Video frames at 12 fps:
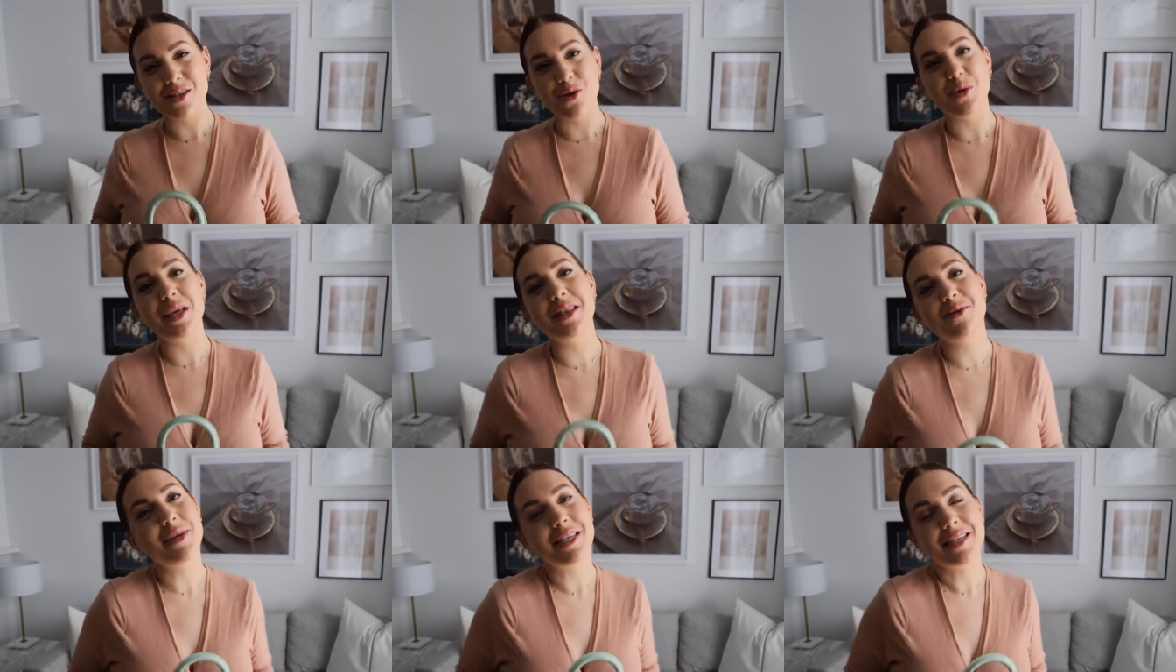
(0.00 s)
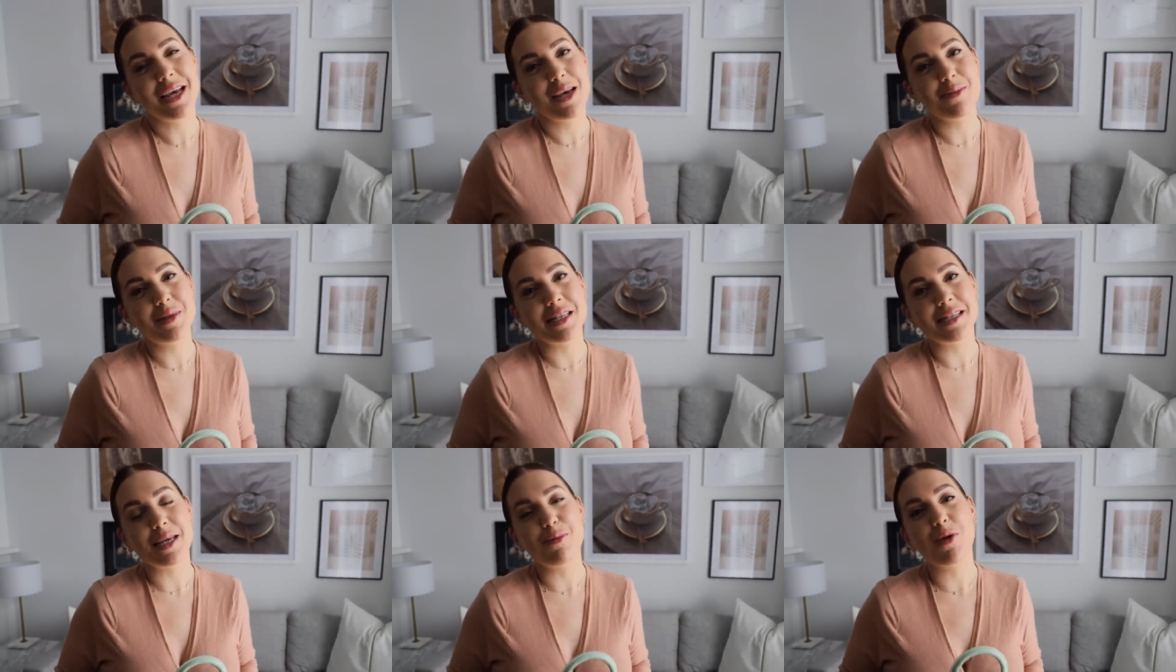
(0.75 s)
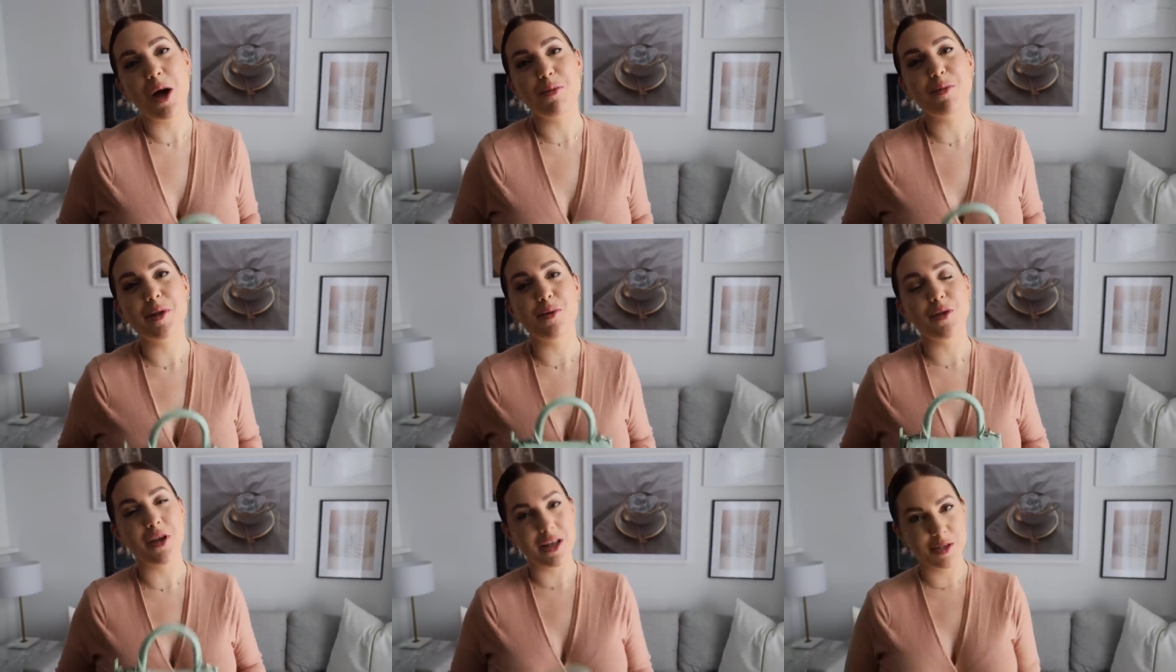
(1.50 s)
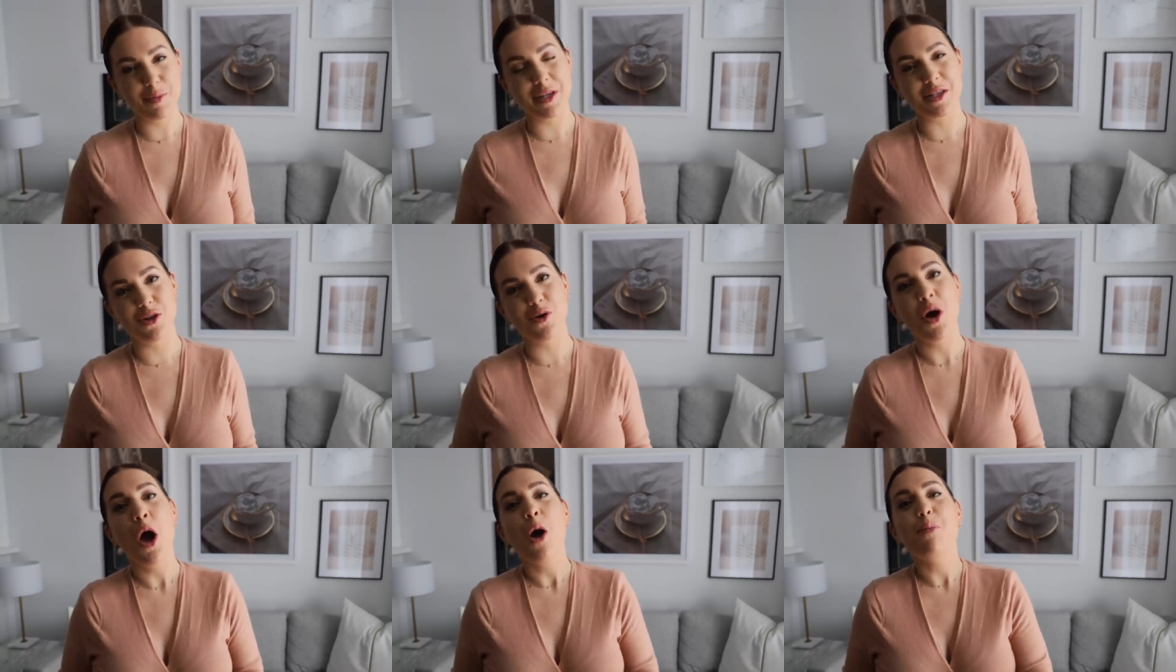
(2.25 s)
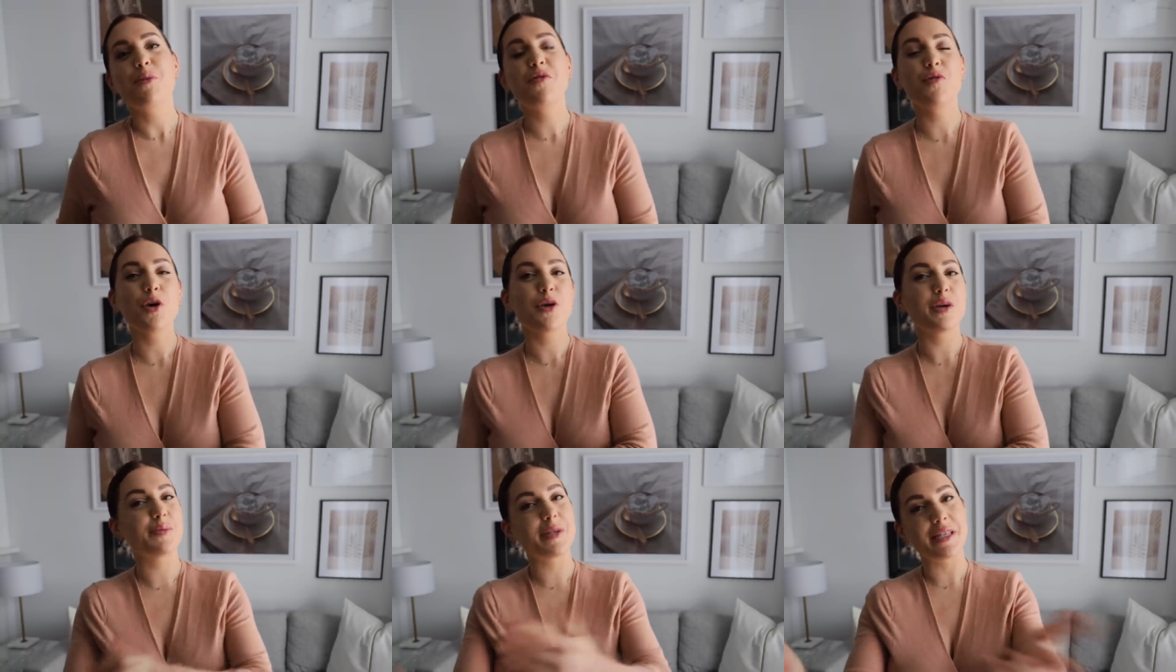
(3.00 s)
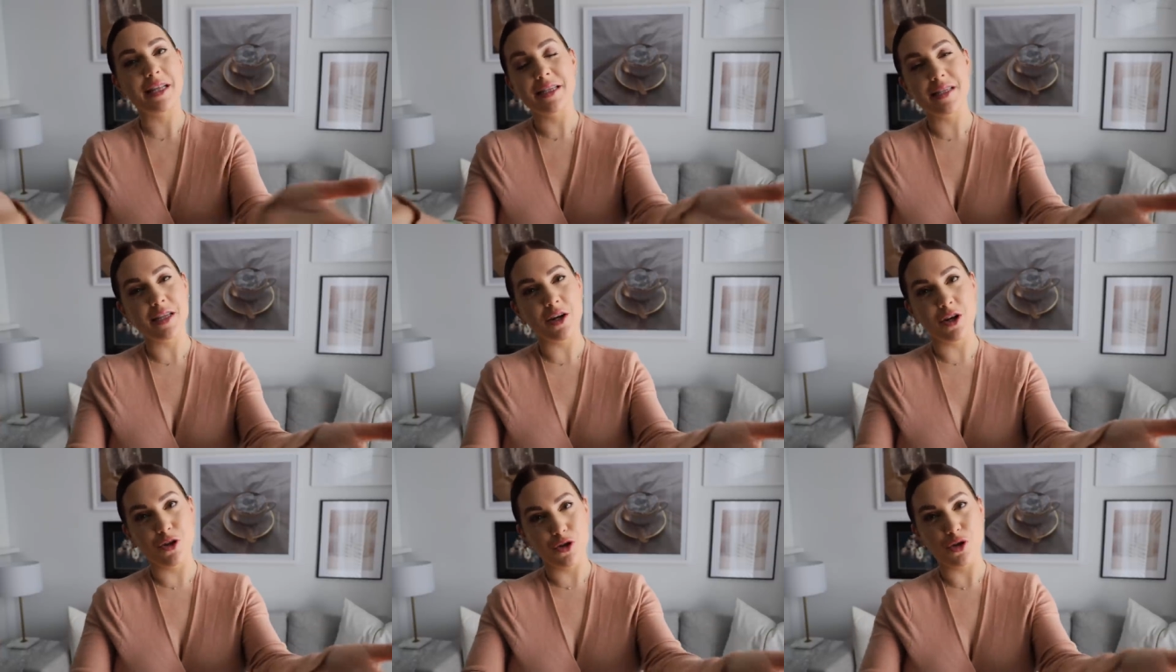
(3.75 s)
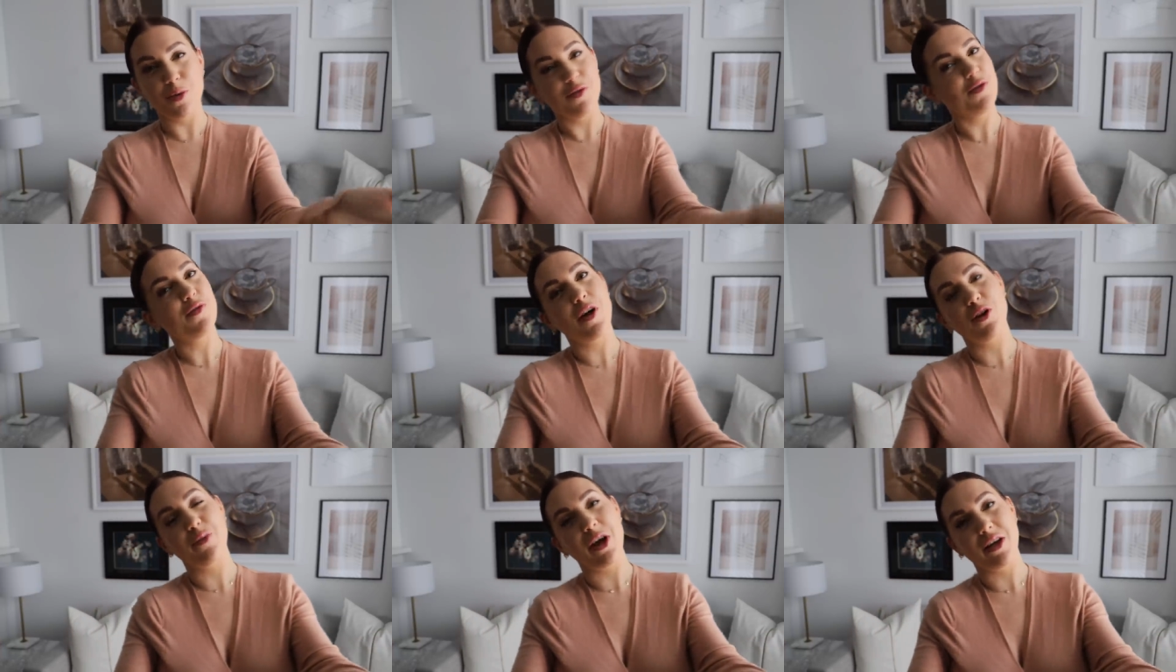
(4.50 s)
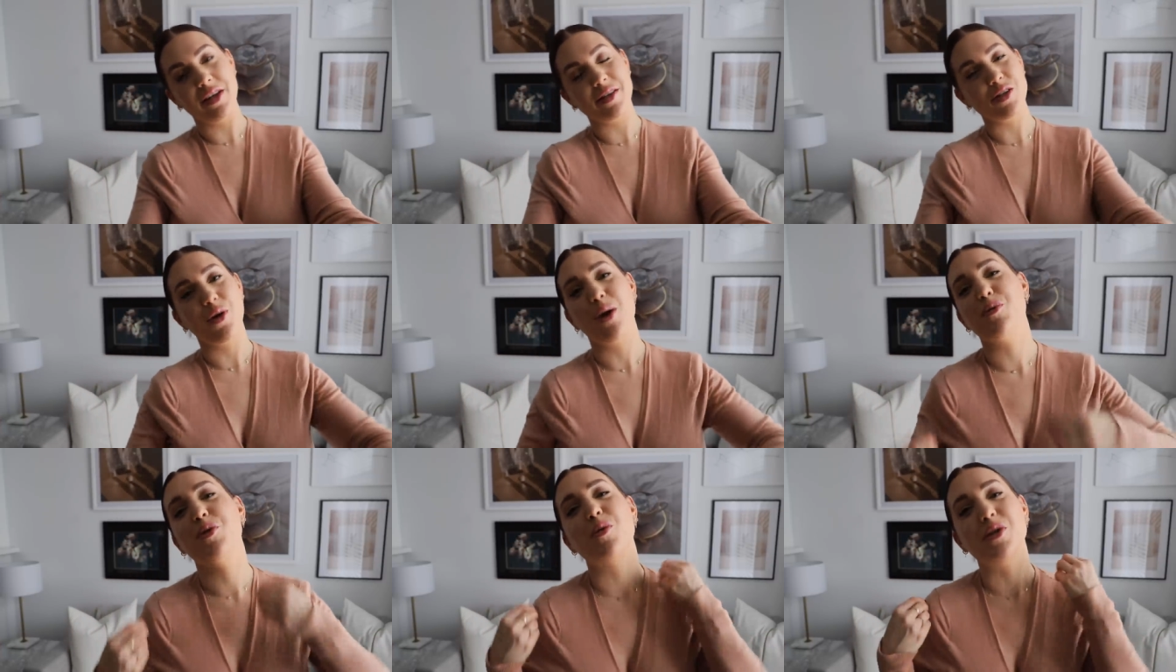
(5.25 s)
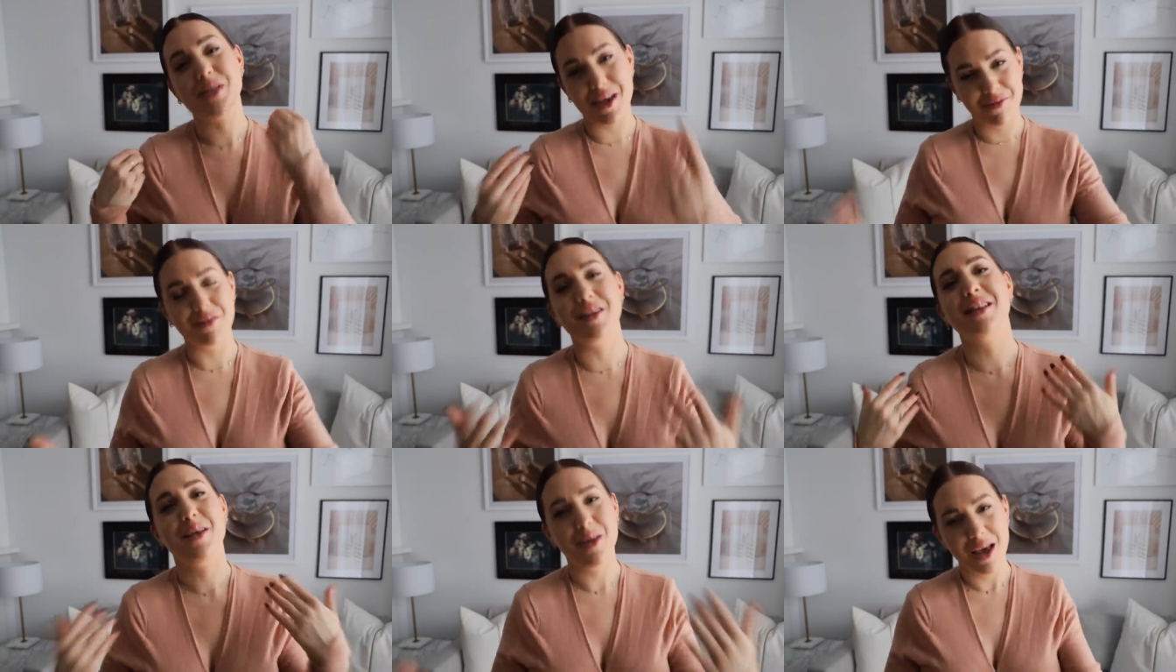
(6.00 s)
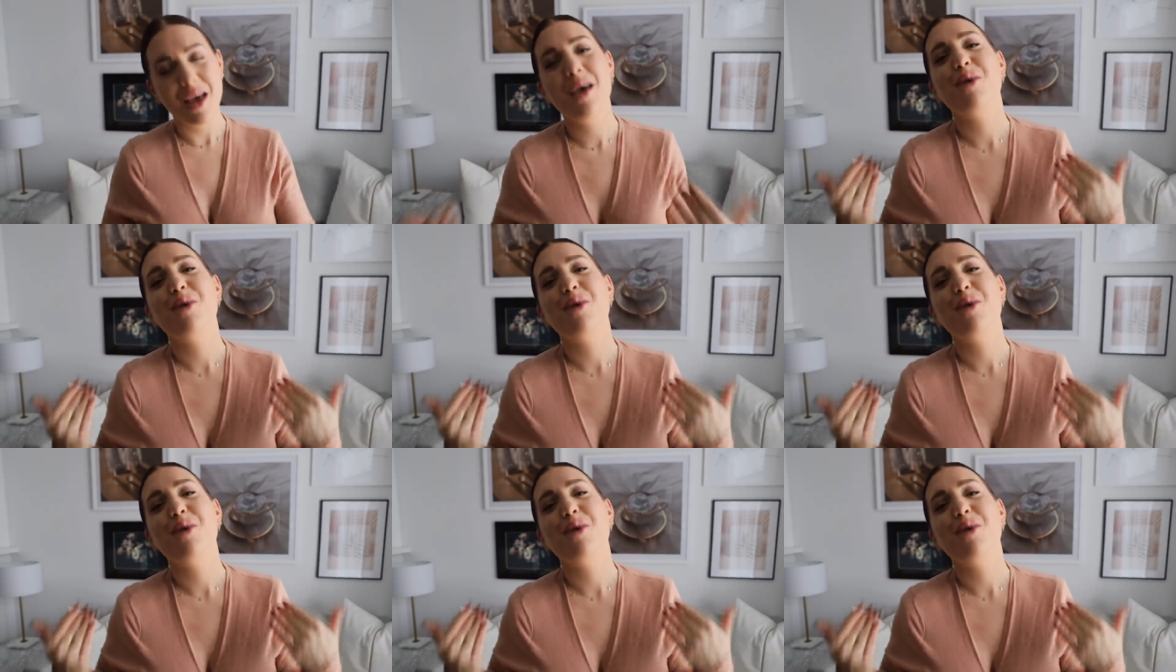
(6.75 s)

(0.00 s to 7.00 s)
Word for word: So in the meantime, since I probably will not speak to you before Christmas, at least not on YouTube, if you follow me on Instagram, we will definitely